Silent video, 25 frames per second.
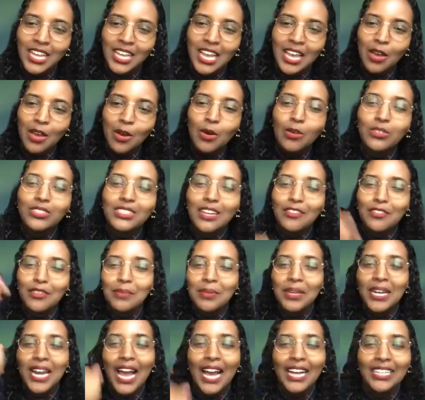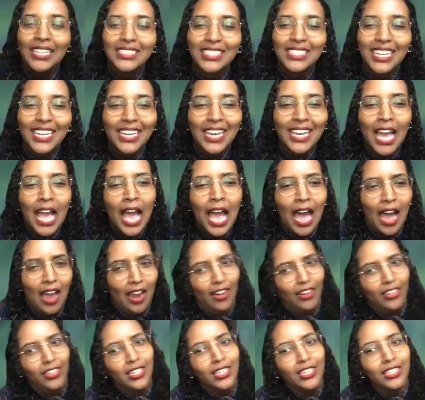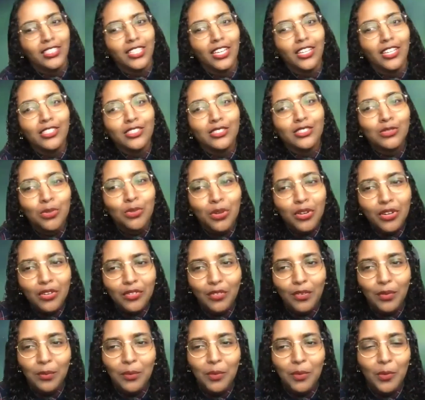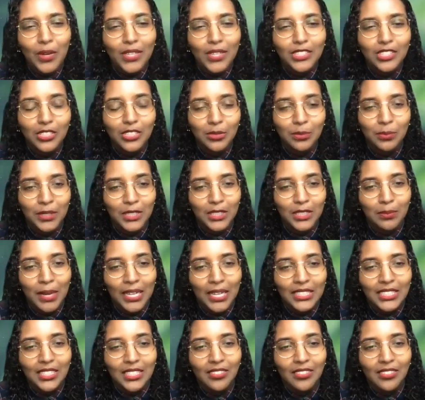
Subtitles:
Who's ever been asked like, how are you going to tell this story from a Western perspective?